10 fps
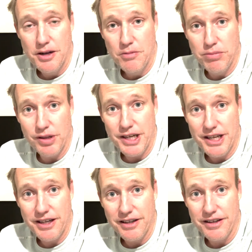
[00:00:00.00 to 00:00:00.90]

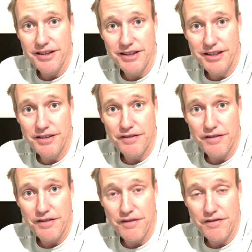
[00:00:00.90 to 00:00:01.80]
Blake in
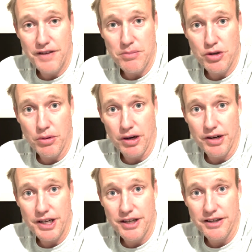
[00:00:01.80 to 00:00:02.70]

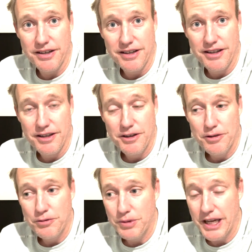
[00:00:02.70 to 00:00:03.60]
February.
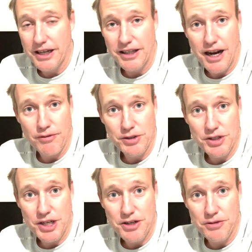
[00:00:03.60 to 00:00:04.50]
We had a
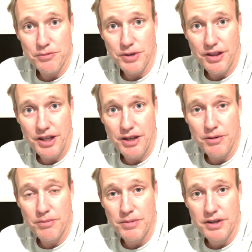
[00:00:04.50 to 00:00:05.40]
conversation with
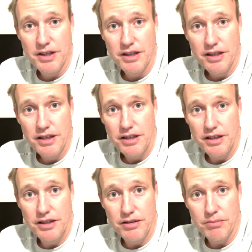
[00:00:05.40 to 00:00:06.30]
him
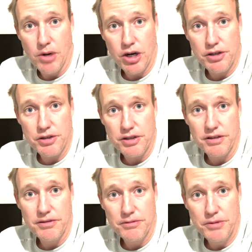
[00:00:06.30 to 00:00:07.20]
in March.
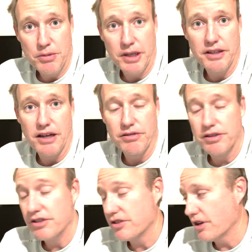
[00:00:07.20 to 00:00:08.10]
We went down to
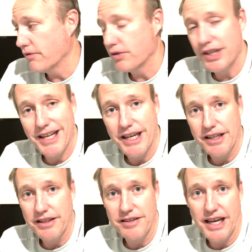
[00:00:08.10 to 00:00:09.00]
Discovery Day
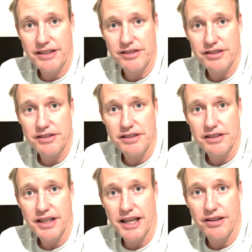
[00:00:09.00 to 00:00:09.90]
in Texas,
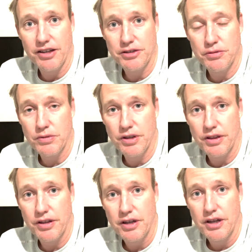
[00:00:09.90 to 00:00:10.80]
had lunch
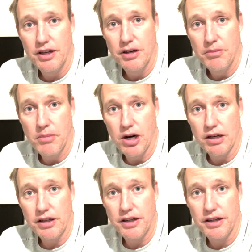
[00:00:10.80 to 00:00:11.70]
with
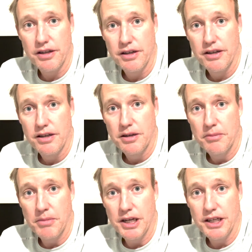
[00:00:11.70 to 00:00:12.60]
Mark,
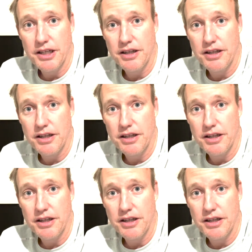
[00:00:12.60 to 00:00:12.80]
Mike,